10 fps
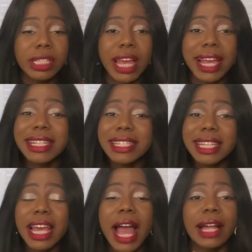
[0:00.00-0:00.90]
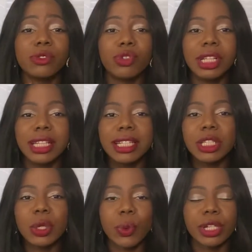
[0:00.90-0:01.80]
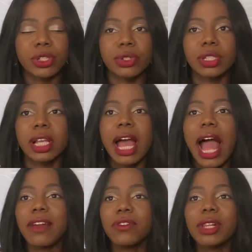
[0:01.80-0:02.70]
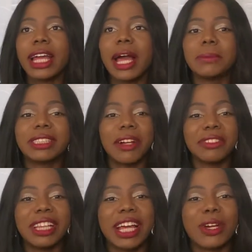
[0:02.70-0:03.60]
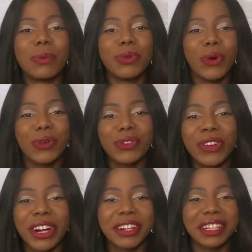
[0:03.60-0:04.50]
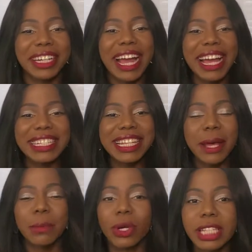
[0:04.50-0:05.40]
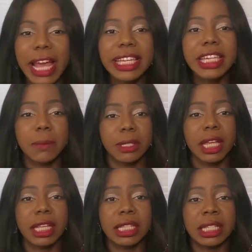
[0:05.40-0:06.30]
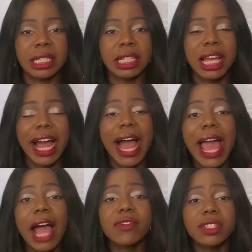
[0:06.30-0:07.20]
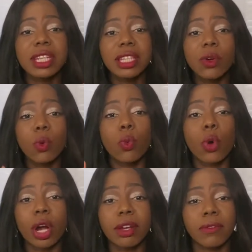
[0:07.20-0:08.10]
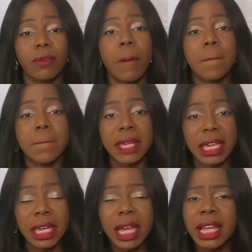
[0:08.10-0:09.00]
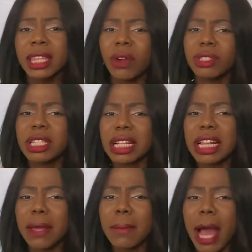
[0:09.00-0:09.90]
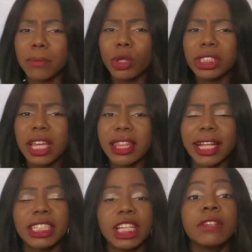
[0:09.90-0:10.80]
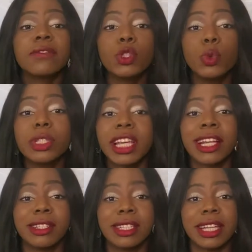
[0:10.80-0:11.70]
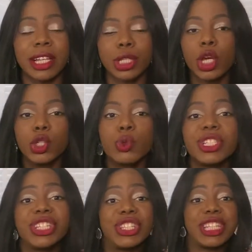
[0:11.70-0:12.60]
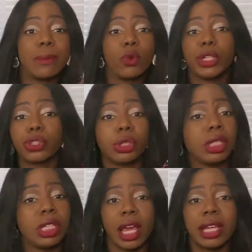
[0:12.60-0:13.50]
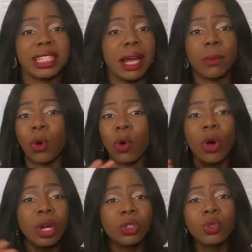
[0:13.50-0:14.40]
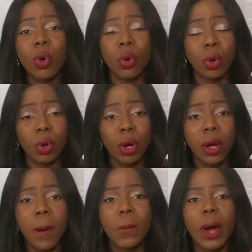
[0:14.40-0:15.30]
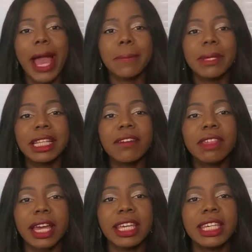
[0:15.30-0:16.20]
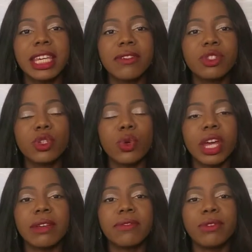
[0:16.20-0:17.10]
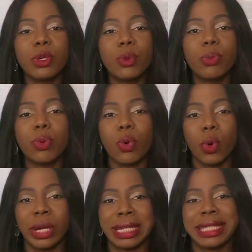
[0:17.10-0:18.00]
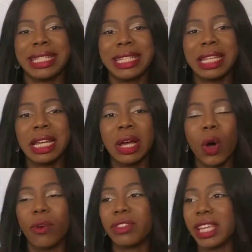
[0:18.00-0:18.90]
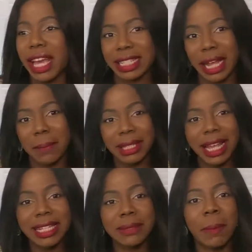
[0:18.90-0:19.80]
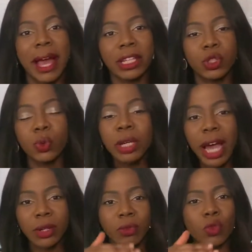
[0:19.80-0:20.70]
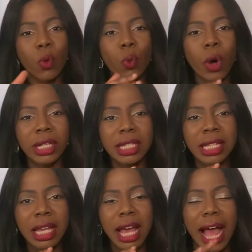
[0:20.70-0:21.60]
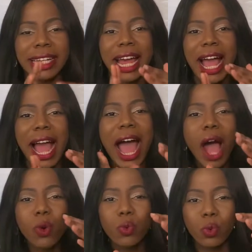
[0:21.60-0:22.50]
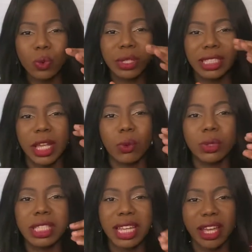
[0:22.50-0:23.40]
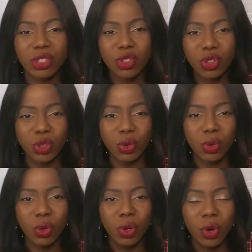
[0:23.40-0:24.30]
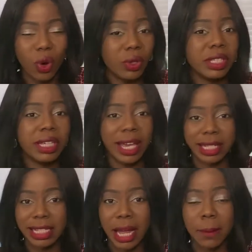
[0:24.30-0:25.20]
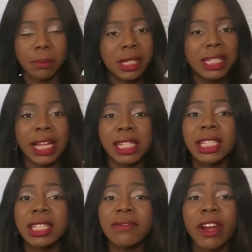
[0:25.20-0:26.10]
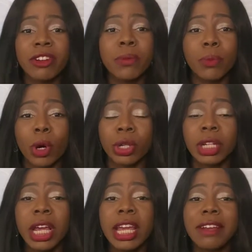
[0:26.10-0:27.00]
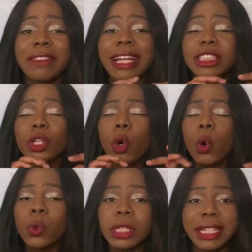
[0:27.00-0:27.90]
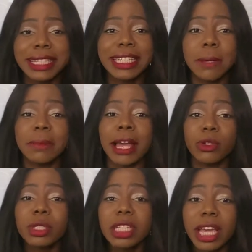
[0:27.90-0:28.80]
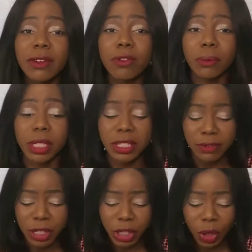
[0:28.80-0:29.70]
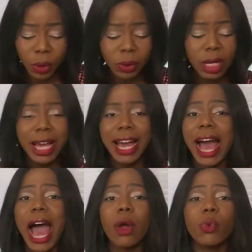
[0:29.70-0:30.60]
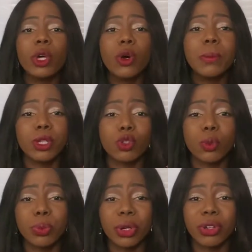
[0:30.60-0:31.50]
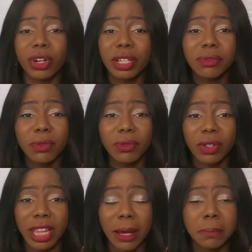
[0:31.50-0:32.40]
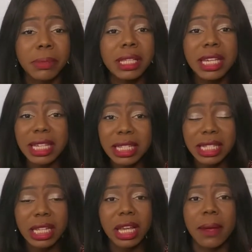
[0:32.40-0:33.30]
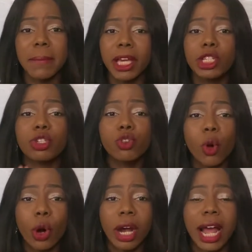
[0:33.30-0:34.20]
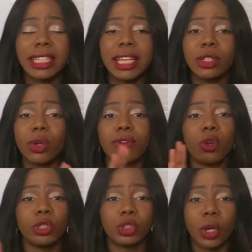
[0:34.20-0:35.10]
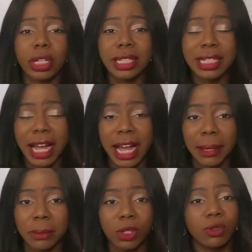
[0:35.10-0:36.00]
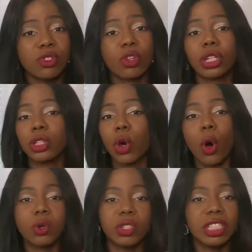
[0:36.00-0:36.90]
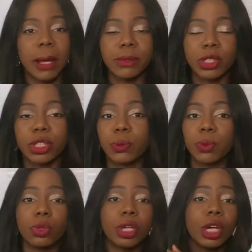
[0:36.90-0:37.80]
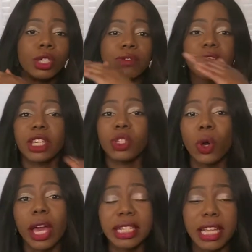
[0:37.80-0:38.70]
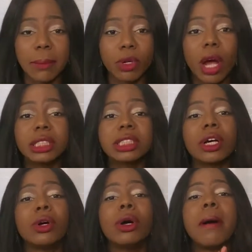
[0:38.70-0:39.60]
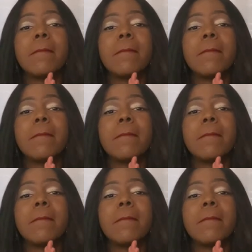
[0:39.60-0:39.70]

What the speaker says: test and release questions. I feel like I'm sounding like a broken record, guys, because I keep saying this. I have seen it work for me. Now, disclaimer, I'm not saying that if you take the test, you see the same question in the exam hall. No, but I believe that it gives you a viewpoint of the examiner's mind. You kind of know what and how they would test you on the exam. Please, guys, it is very important. If that's the only tip that you take from this video, I will be super grateful for that. Please make sure at the end of your study time, you studied all the chapters in the book, you've taken your exam rehearsal.